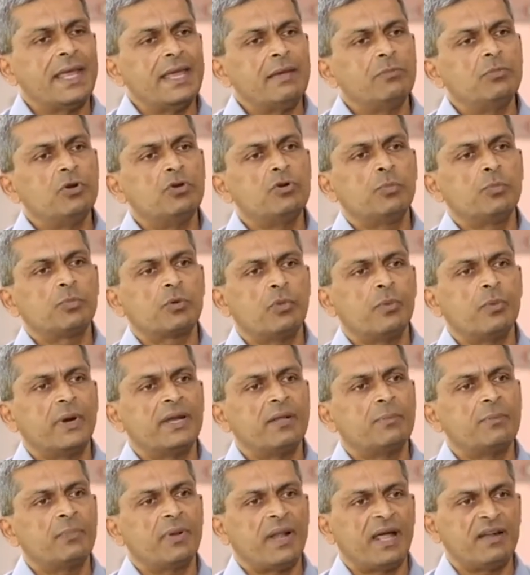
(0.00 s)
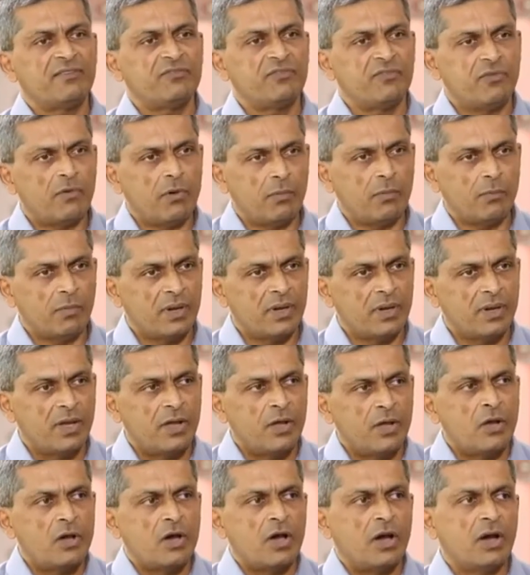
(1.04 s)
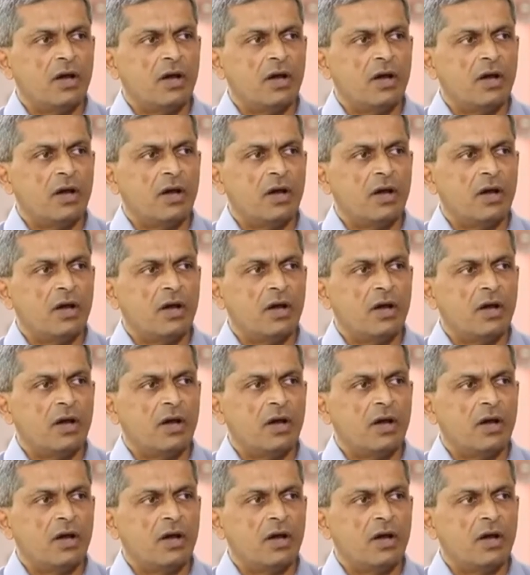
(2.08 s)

able to provide a platform mm.